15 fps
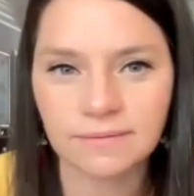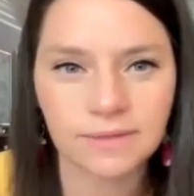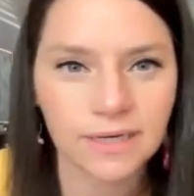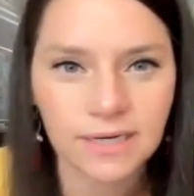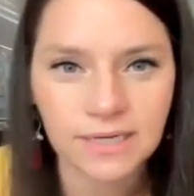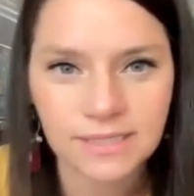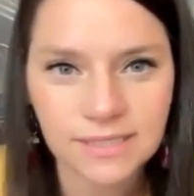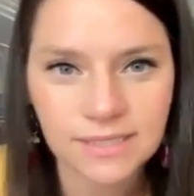
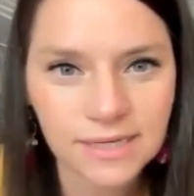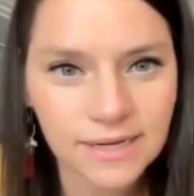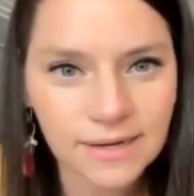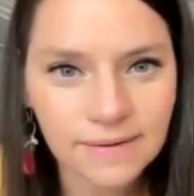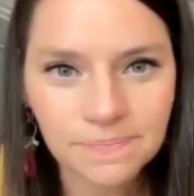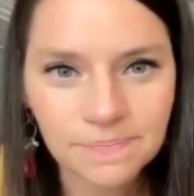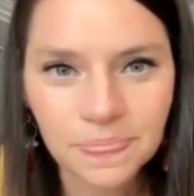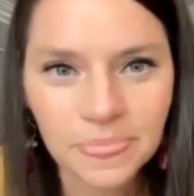Whereas
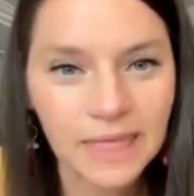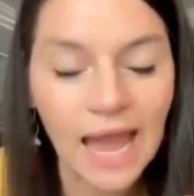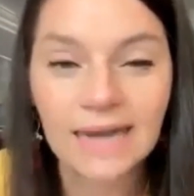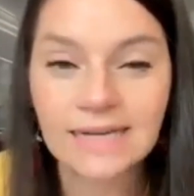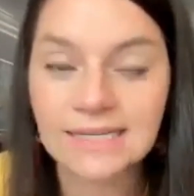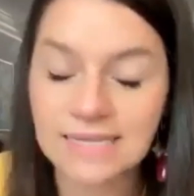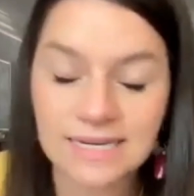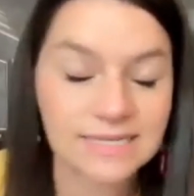
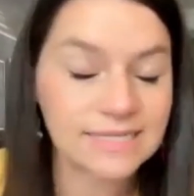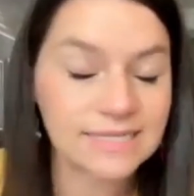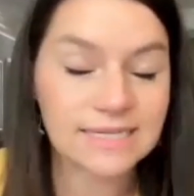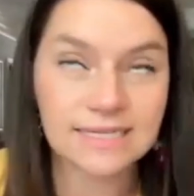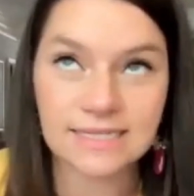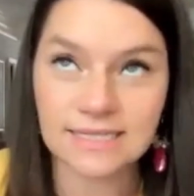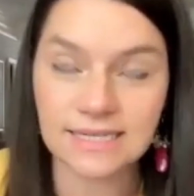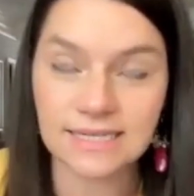in
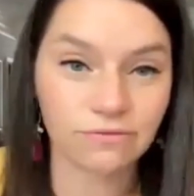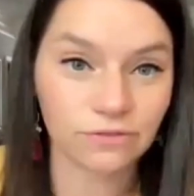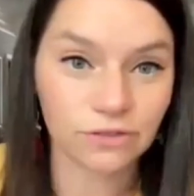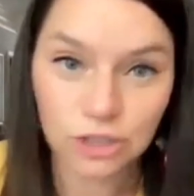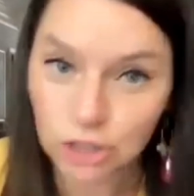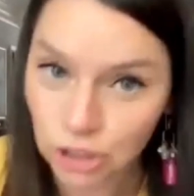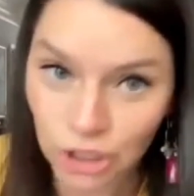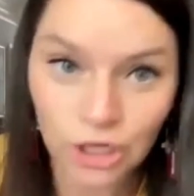DC, for
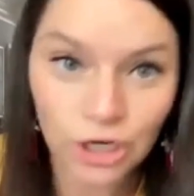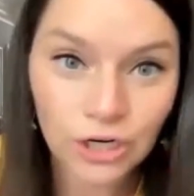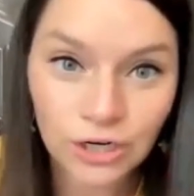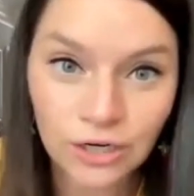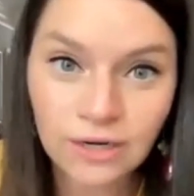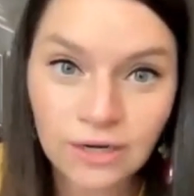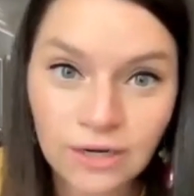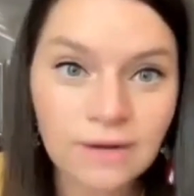
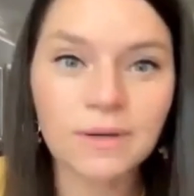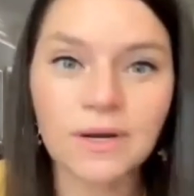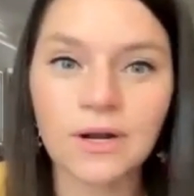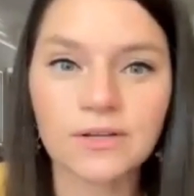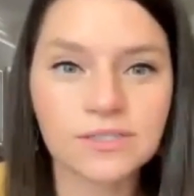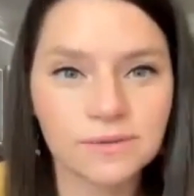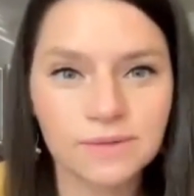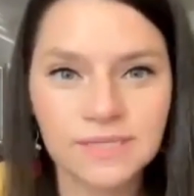sure, but
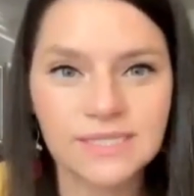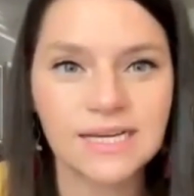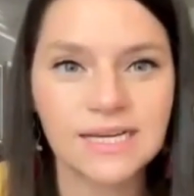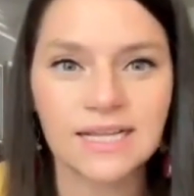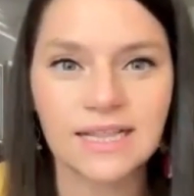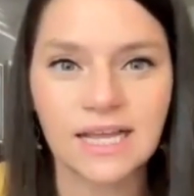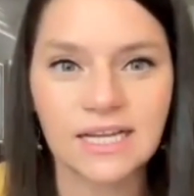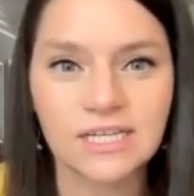also at
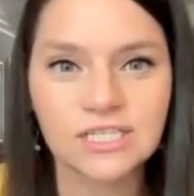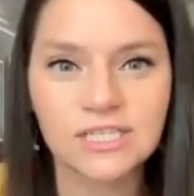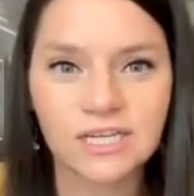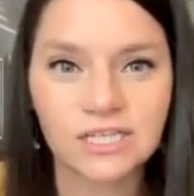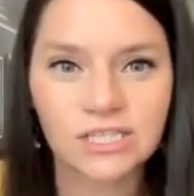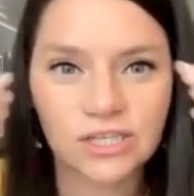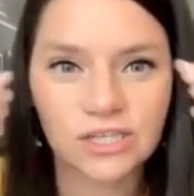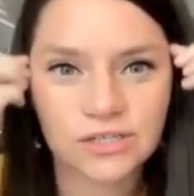state
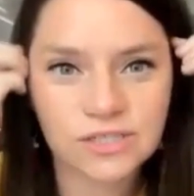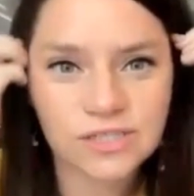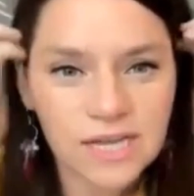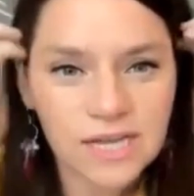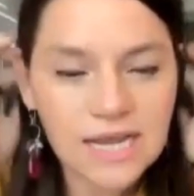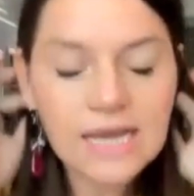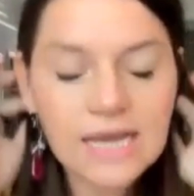legislatures,